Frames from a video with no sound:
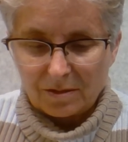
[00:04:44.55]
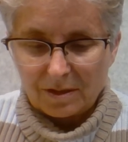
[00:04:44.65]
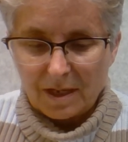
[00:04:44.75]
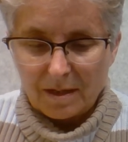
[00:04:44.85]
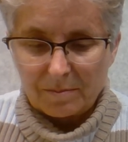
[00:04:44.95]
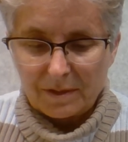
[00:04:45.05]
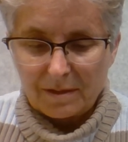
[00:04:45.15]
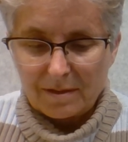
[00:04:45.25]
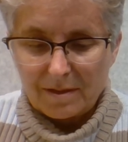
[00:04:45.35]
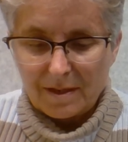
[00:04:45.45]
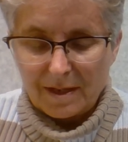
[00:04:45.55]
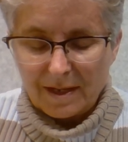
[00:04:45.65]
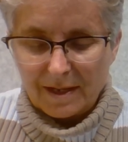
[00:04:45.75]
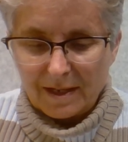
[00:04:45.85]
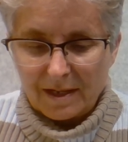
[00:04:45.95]
stopped
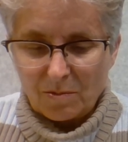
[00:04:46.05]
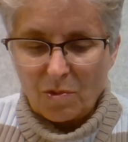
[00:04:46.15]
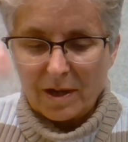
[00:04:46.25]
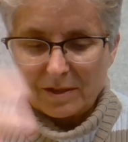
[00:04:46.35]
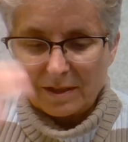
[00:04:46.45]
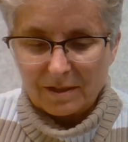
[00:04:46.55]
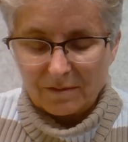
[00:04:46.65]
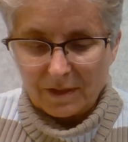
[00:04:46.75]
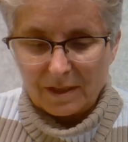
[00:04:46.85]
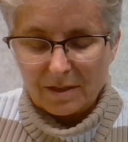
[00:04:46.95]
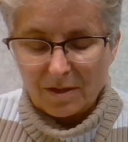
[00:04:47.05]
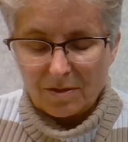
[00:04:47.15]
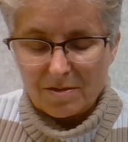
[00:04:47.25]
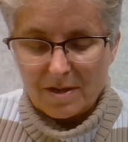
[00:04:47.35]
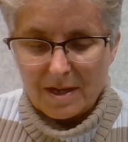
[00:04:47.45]
watching the
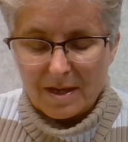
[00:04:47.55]
video.